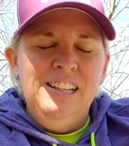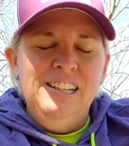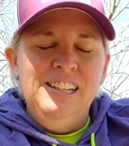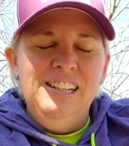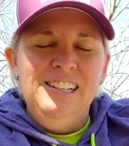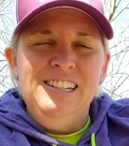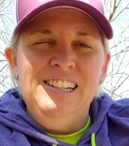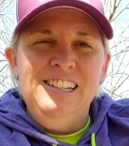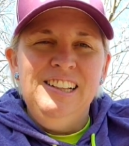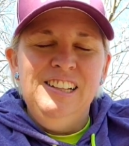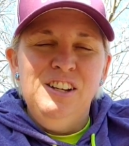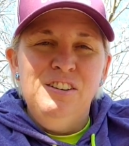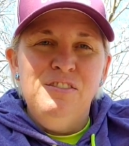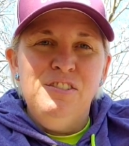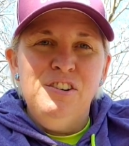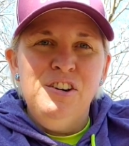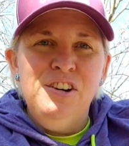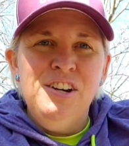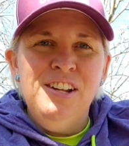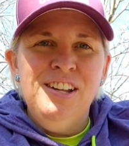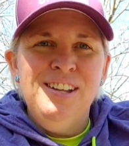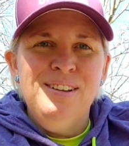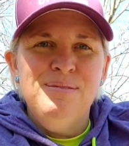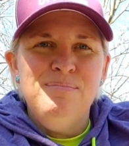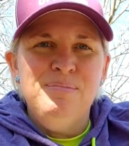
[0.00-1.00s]
lily
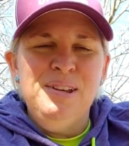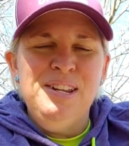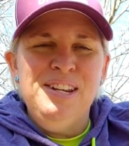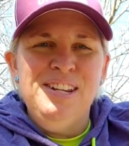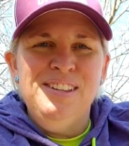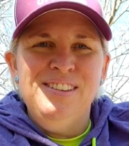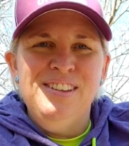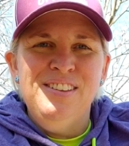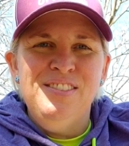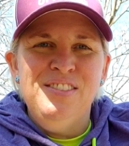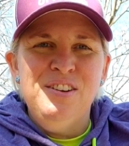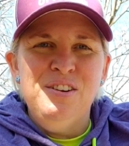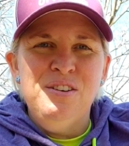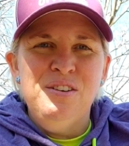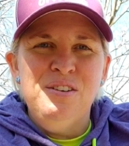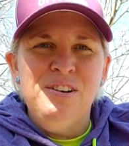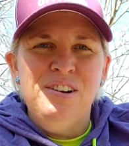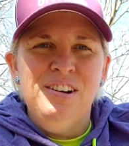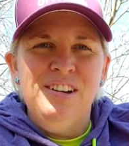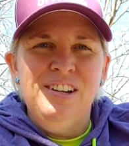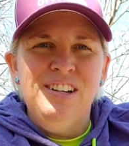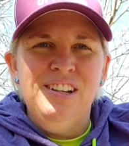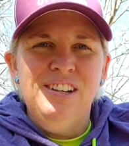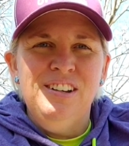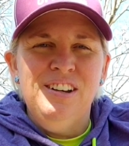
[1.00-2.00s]
livered, meaning that they're
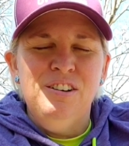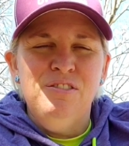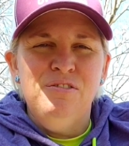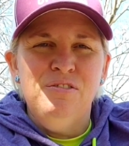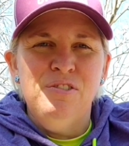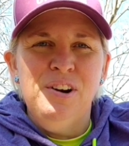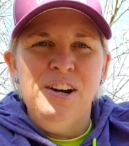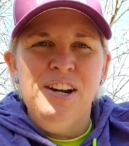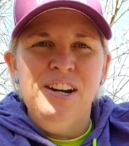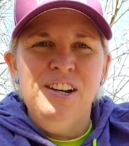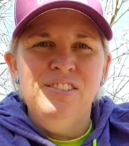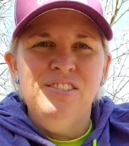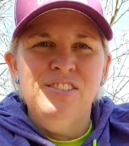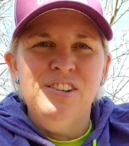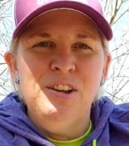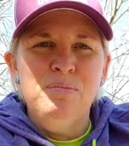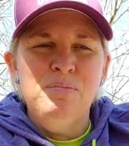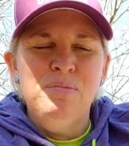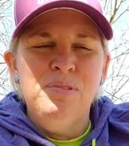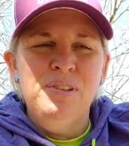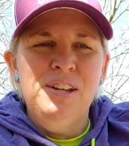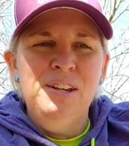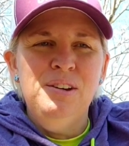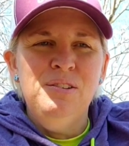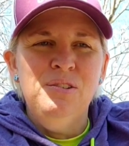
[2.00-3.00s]
uh, afraid of
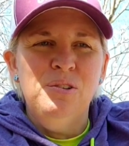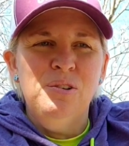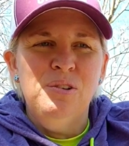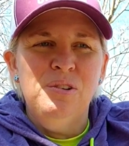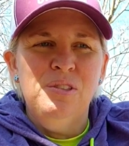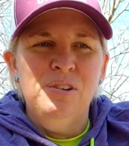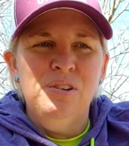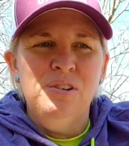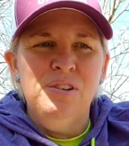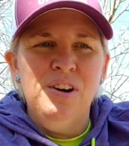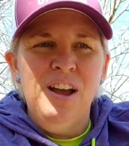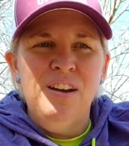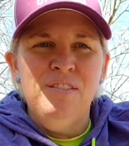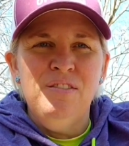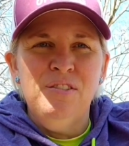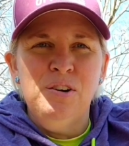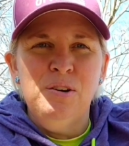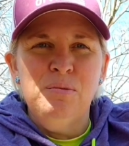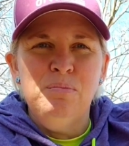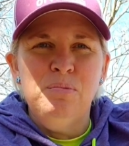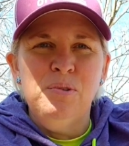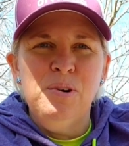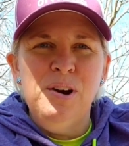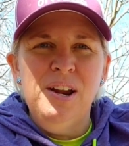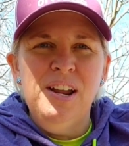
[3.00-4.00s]
something or they're not
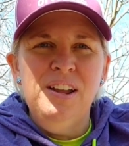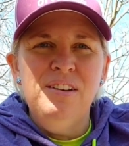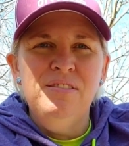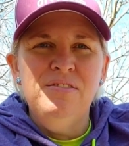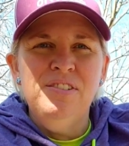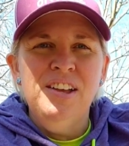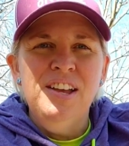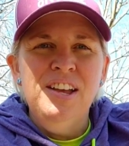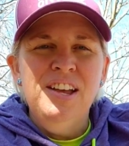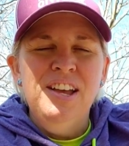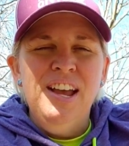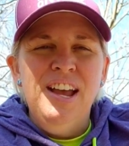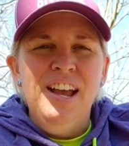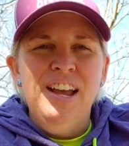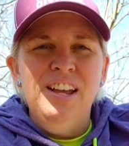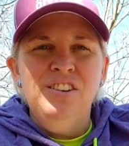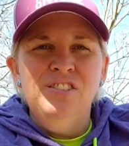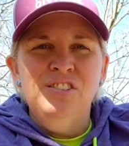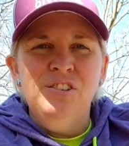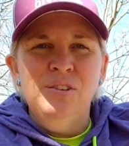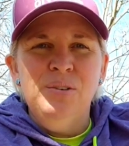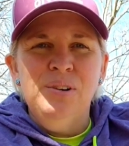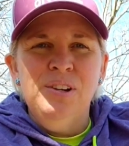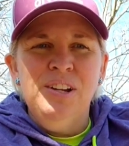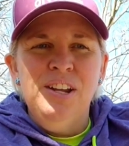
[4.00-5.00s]
very brave. And
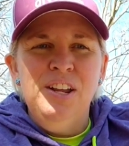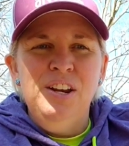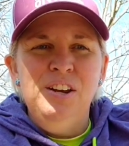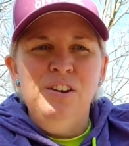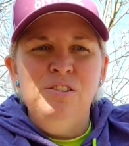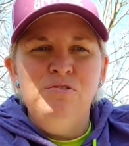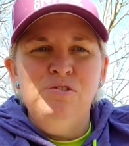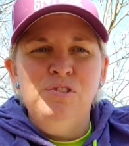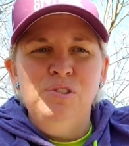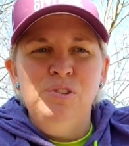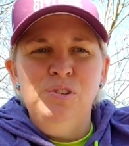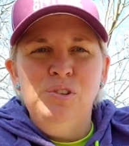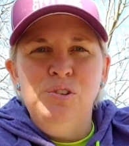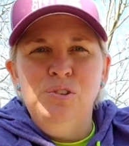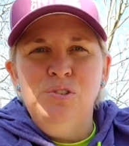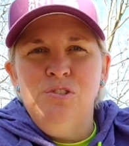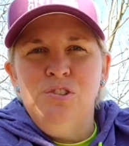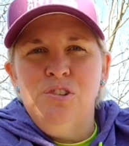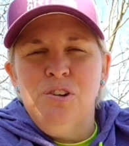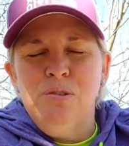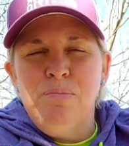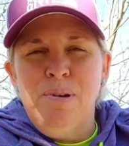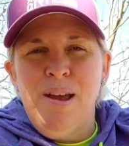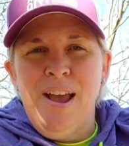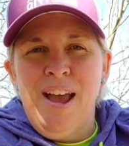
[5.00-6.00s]
so again, if you
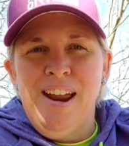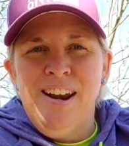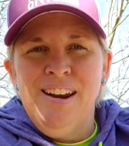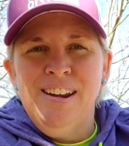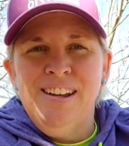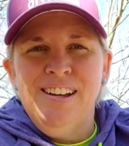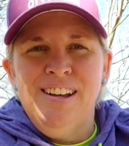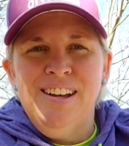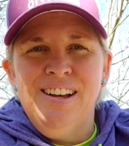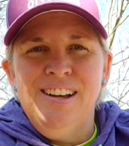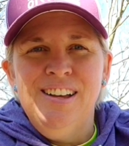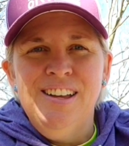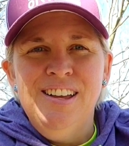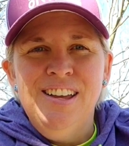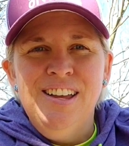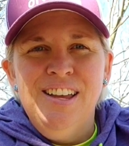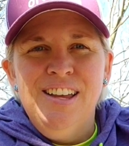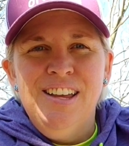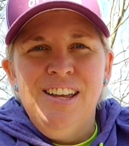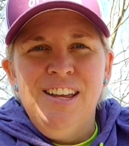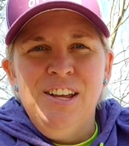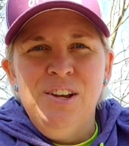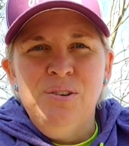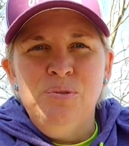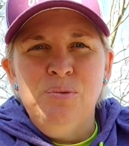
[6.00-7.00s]
used hepatica,
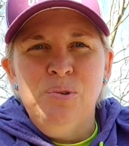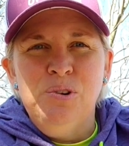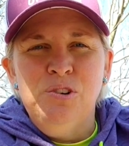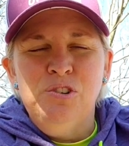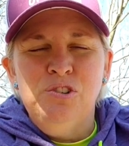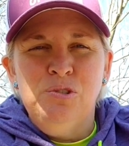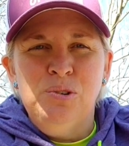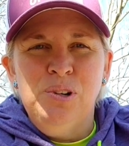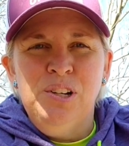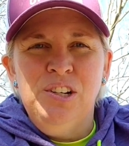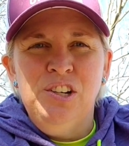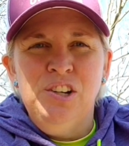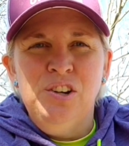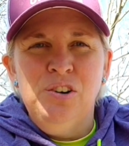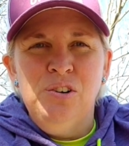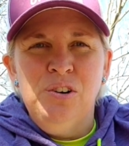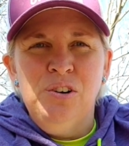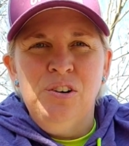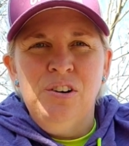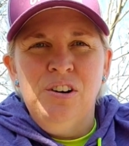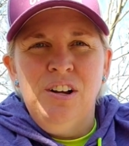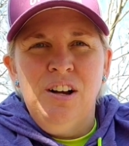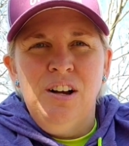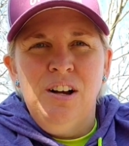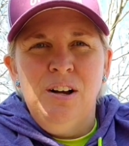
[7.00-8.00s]
it would treat
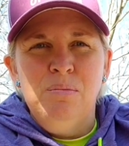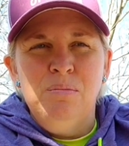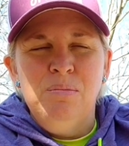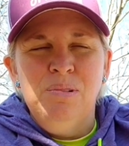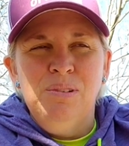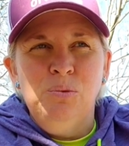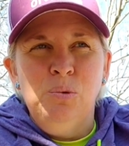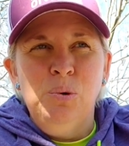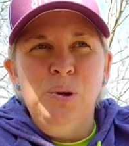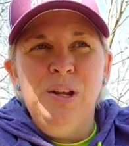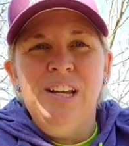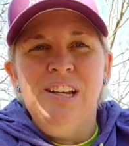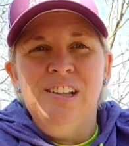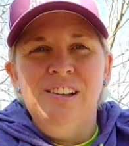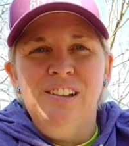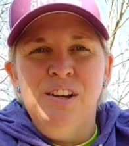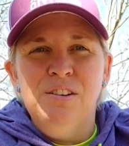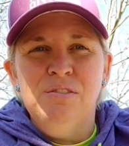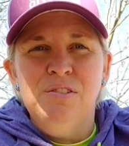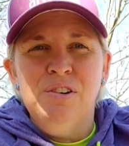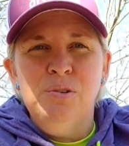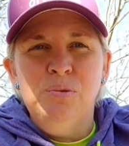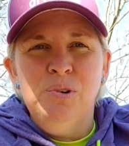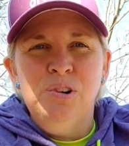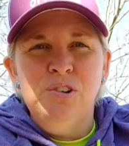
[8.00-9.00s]
your um, weak
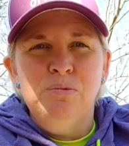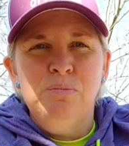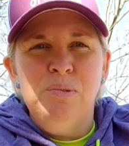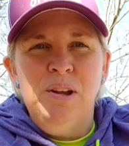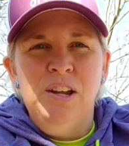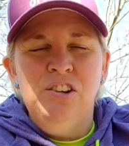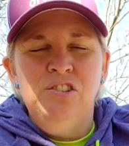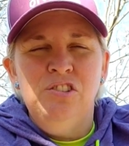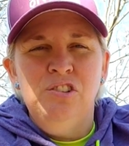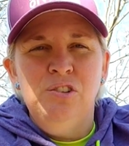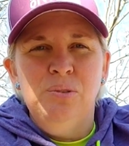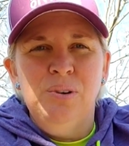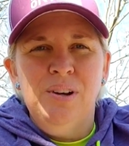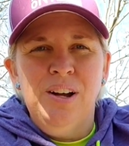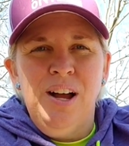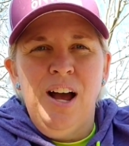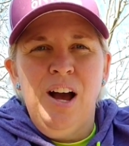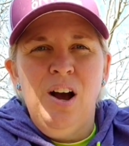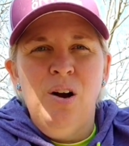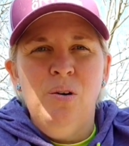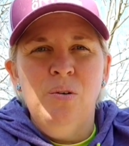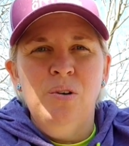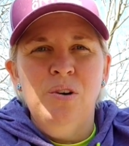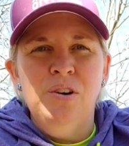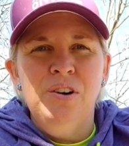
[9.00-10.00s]
liver, which made you a
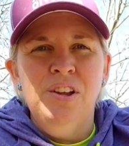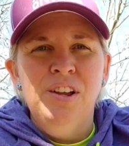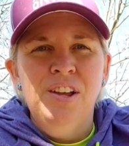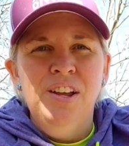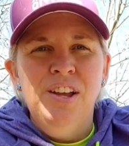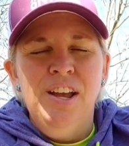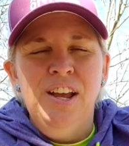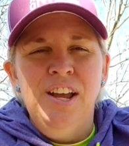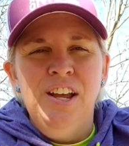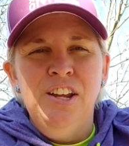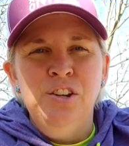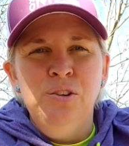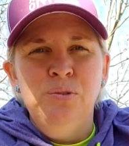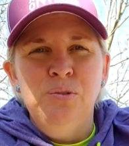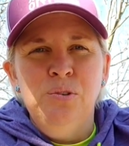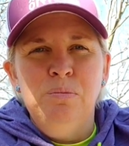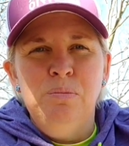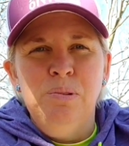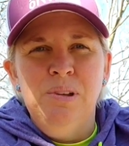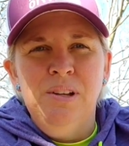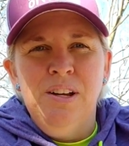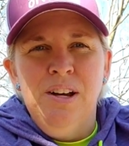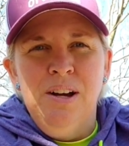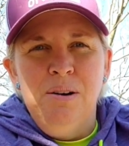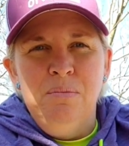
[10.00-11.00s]
coward, and you would
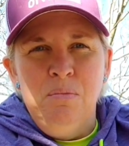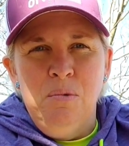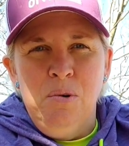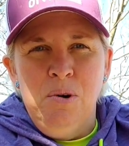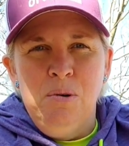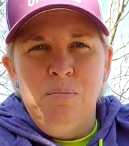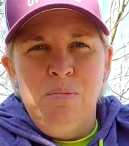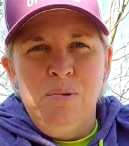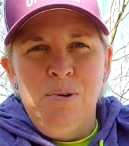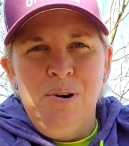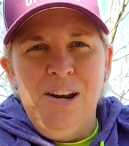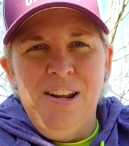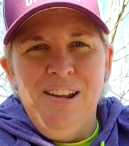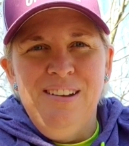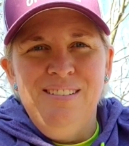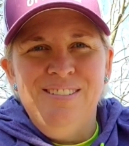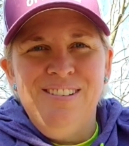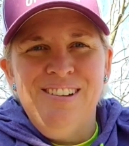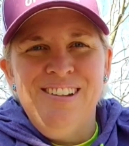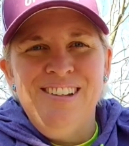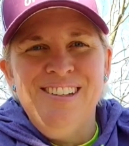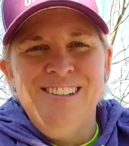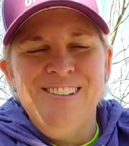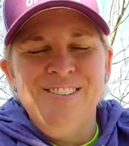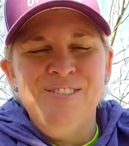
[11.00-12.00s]
become more brave.